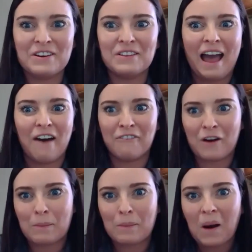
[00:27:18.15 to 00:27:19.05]
field how
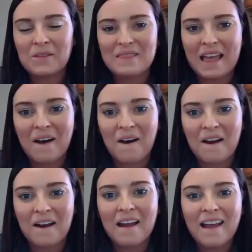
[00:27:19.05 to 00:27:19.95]
far apart they
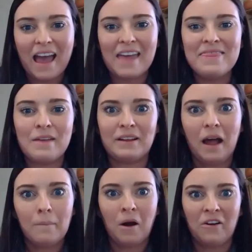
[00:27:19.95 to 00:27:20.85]
are and then
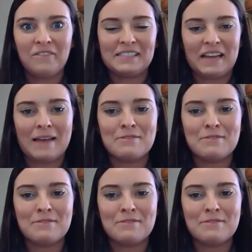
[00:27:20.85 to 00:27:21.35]
come harvest time,